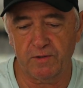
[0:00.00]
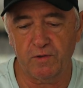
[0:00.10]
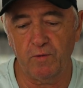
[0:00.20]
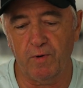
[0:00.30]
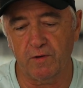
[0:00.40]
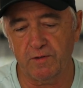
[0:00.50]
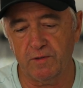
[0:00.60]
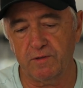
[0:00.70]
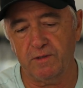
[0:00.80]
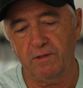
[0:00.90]
two
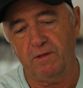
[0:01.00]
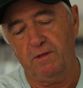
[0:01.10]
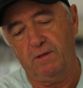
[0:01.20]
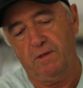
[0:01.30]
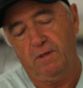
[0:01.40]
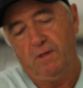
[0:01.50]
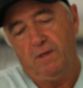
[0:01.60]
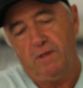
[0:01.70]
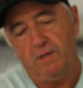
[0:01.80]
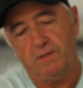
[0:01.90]
boxes,
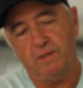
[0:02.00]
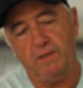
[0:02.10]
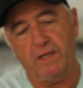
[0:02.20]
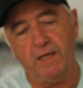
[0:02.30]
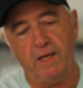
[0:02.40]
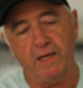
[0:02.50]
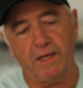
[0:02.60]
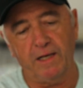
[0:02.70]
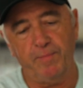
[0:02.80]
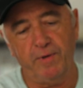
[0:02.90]
get a
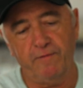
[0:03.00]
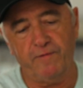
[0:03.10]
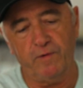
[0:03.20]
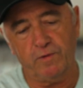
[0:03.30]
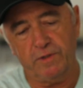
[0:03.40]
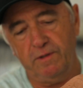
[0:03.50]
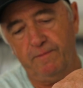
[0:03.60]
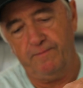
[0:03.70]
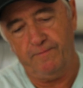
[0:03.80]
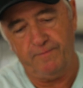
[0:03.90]
clip-in filter
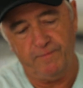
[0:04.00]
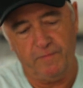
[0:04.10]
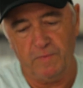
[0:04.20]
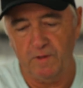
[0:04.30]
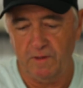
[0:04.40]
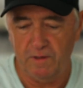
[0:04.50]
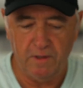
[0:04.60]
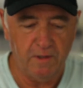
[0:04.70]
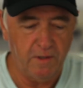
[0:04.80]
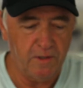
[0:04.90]

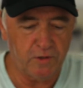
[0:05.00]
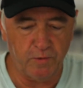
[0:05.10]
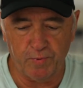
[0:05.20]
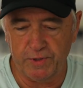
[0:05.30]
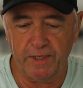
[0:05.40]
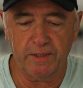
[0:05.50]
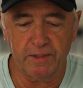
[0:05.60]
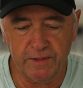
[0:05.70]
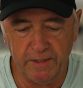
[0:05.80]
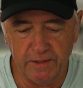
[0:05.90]
to protect the
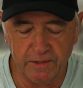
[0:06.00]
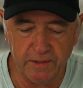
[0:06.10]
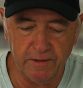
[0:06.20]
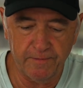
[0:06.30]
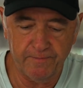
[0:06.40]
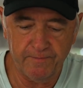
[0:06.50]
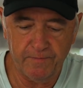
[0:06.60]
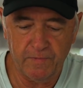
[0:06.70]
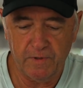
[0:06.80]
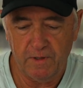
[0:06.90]
sensor.
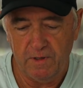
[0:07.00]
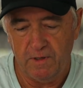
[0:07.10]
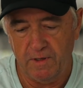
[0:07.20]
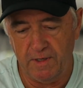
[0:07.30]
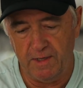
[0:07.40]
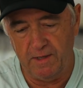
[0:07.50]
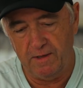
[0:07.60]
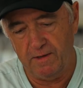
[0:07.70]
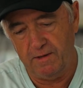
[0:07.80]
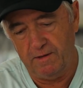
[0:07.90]
Now,
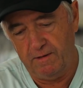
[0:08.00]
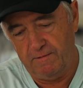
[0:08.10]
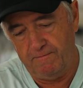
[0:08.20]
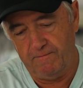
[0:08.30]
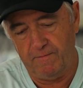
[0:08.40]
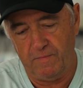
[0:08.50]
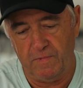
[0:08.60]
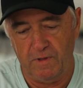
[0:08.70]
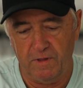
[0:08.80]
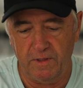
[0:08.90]

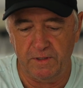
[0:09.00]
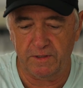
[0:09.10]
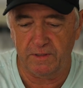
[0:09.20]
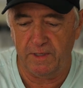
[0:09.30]
this